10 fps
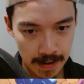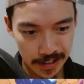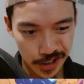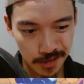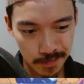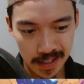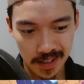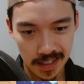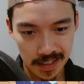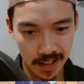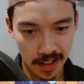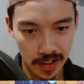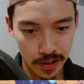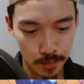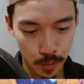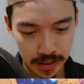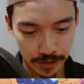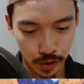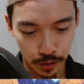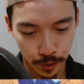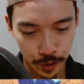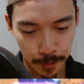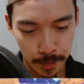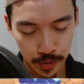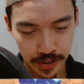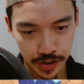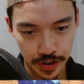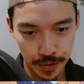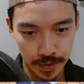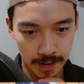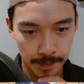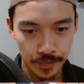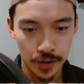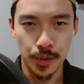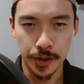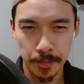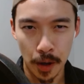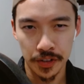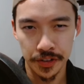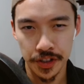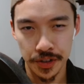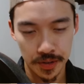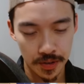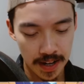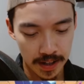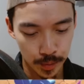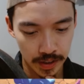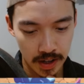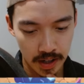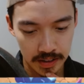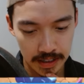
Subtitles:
It just makes things a little more difficult for your opponent to respond to and whatnot.